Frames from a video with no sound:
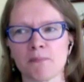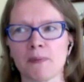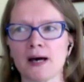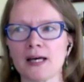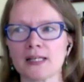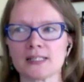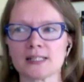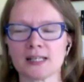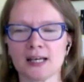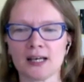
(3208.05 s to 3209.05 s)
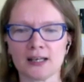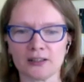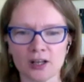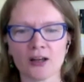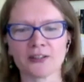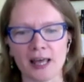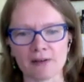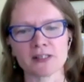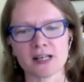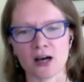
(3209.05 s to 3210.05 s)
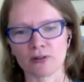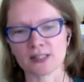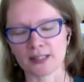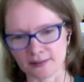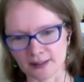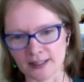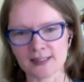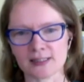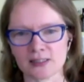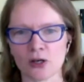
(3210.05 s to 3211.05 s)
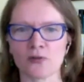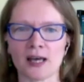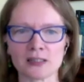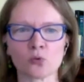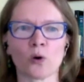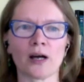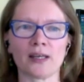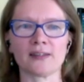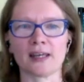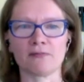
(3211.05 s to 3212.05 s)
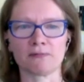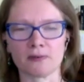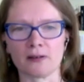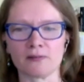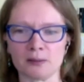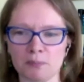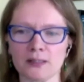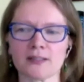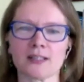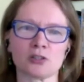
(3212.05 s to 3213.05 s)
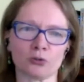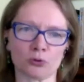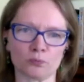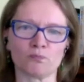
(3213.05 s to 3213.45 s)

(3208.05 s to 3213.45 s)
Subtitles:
But not every town is like this. So that's why the builders who